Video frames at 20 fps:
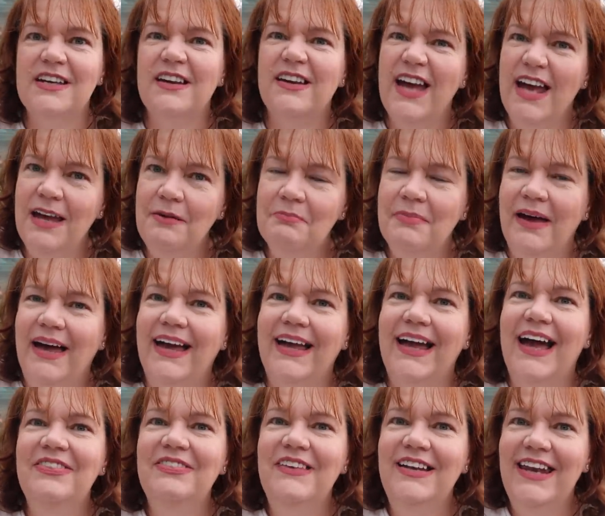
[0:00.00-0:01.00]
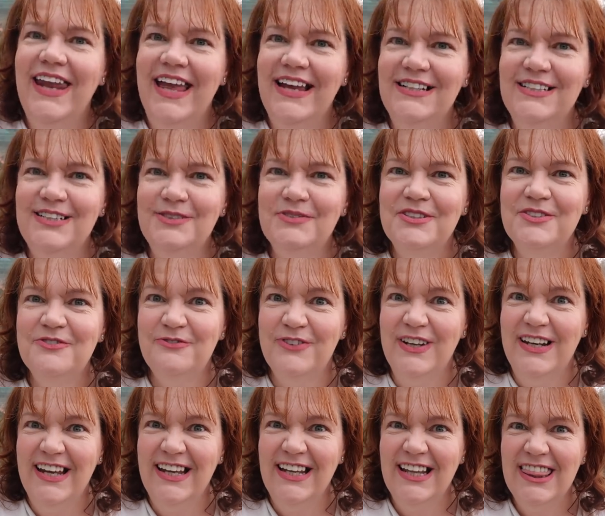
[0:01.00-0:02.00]
I came back and the lady was
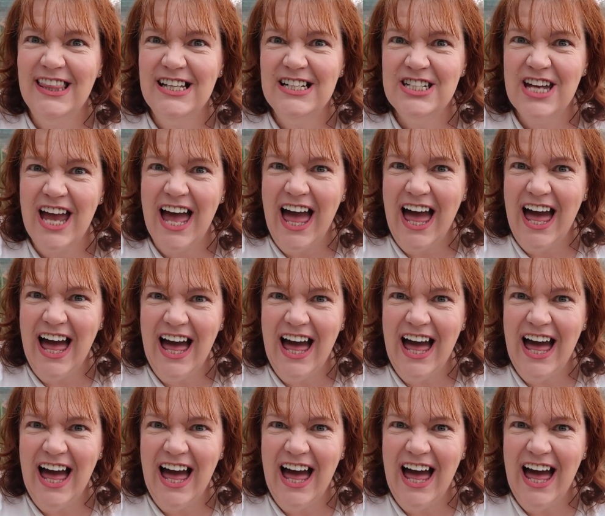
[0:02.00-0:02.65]
filling the shelf.